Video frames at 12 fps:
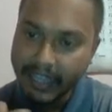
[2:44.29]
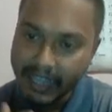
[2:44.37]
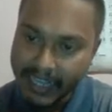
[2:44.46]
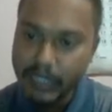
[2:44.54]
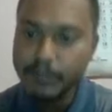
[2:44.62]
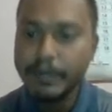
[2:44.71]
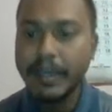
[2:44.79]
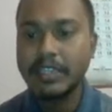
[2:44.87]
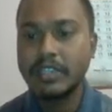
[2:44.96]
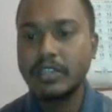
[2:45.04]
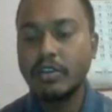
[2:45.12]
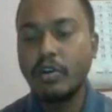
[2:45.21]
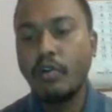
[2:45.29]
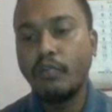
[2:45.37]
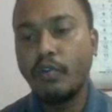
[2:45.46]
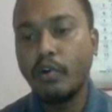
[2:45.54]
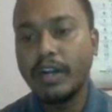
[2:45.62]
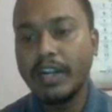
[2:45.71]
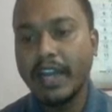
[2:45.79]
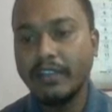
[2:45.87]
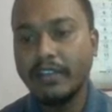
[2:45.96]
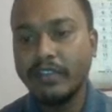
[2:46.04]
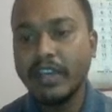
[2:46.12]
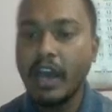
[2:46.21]
aspects of our
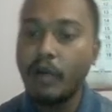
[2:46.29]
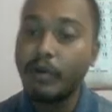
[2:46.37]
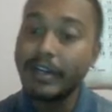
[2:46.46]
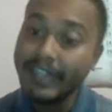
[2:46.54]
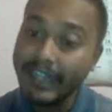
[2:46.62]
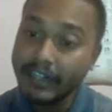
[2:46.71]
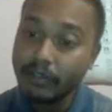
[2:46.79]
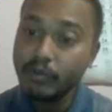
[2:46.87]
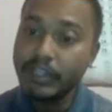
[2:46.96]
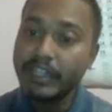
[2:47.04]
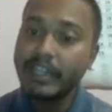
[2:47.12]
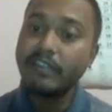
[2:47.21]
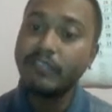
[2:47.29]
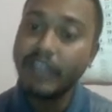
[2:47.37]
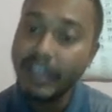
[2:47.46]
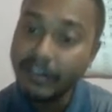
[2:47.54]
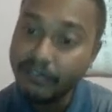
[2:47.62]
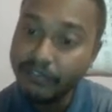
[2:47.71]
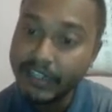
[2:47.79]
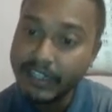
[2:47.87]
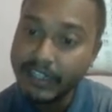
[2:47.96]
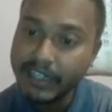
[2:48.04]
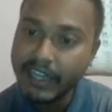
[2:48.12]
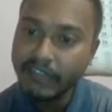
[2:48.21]
life, our day-to-day life,
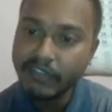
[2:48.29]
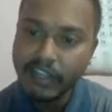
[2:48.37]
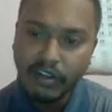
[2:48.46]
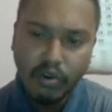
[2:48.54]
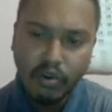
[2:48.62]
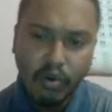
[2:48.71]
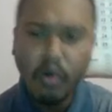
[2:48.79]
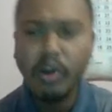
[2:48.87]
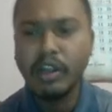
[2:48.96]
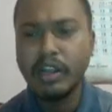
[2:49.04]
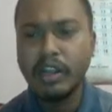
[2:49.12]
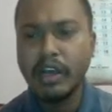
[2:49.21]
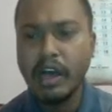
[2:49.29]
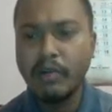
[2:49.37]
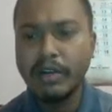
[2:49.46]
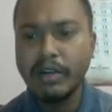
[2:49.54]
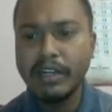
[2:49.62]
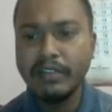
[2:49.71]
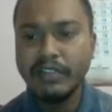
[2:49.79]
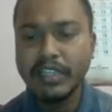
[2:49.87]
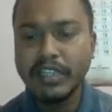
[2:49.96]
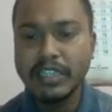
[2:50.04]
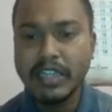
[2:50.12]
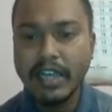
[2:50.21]
everyday life, and all our living
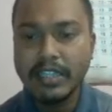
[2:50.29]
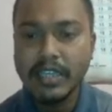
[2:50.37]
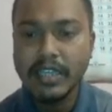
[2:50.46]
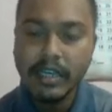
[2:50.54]
styles.